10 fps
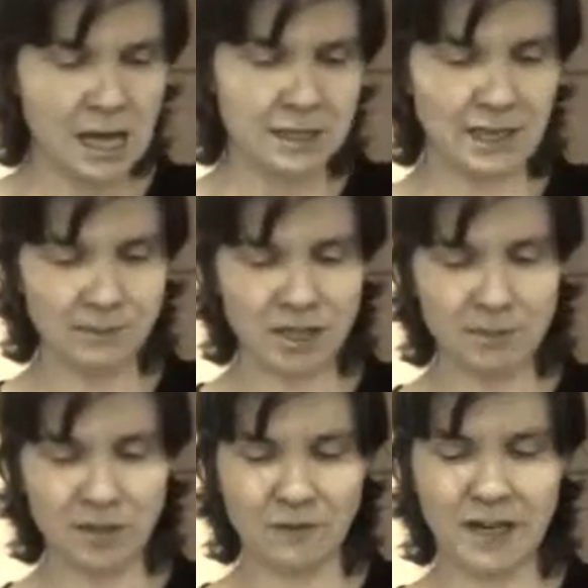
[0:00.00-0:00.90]
sometimes
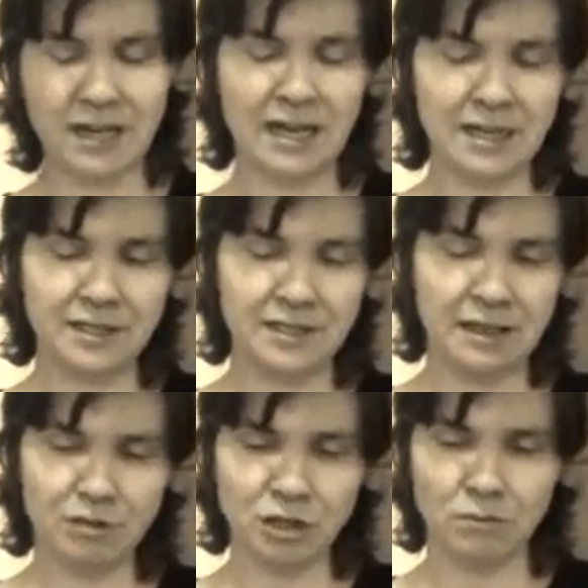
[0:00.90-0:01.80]
I find it hard to
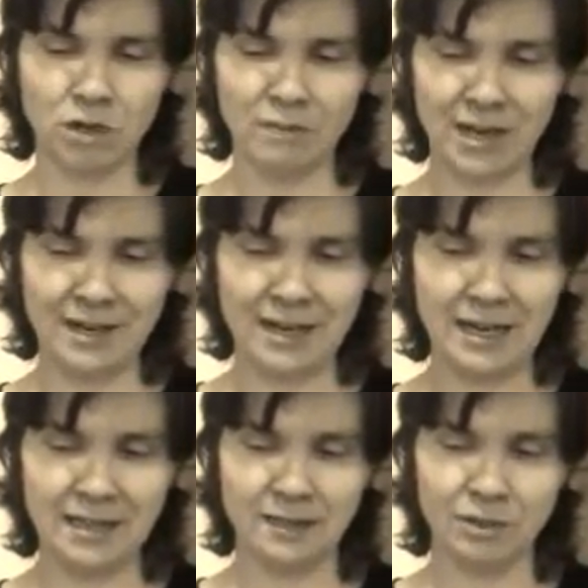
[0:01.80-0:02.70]
say what's on my mind and
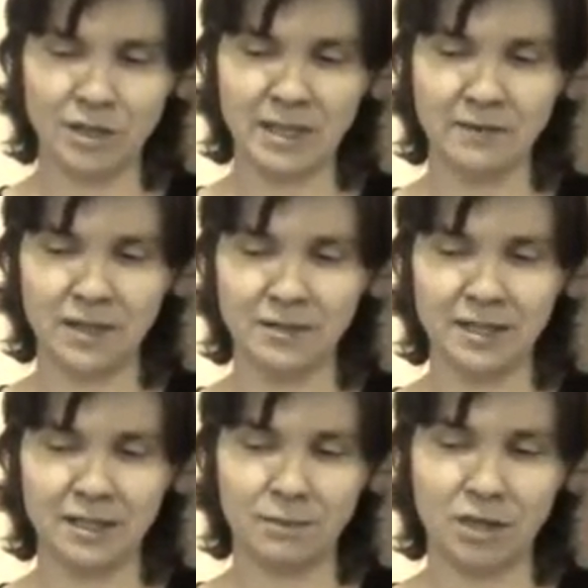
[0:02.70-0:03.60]
heart. Sometimes, even though,
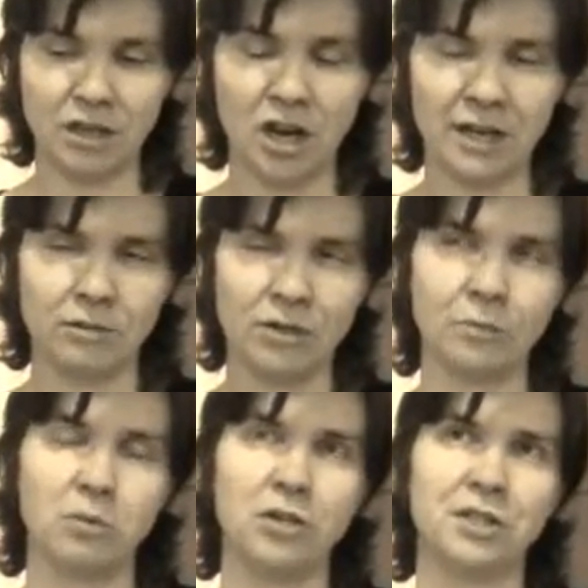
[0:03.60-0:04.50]
yes, I'm a kind,
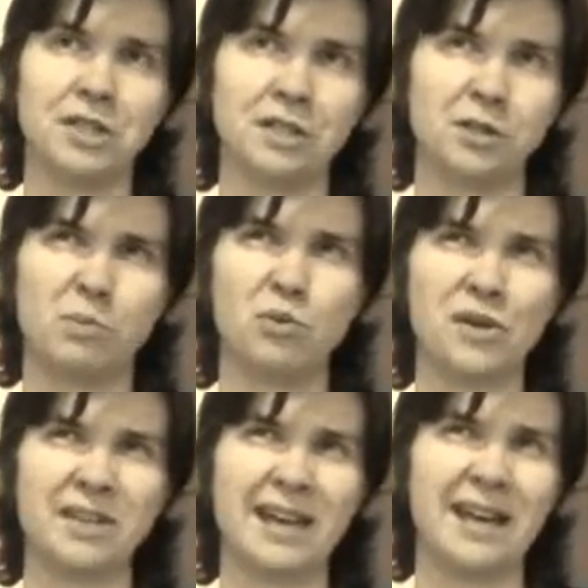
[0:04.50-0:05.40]
little person to the
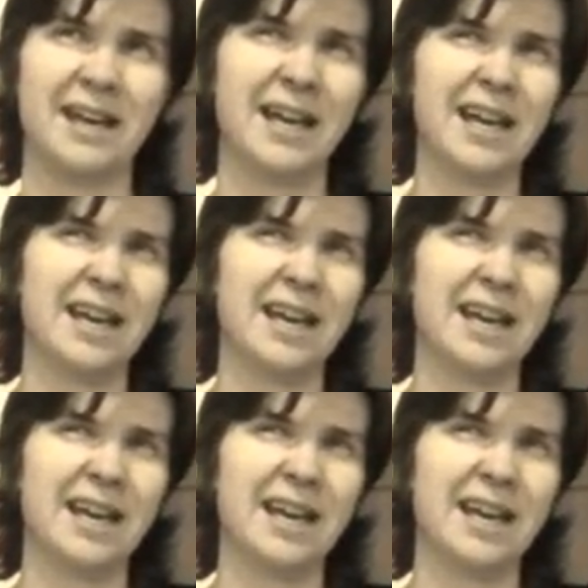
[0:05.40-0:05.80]
point that,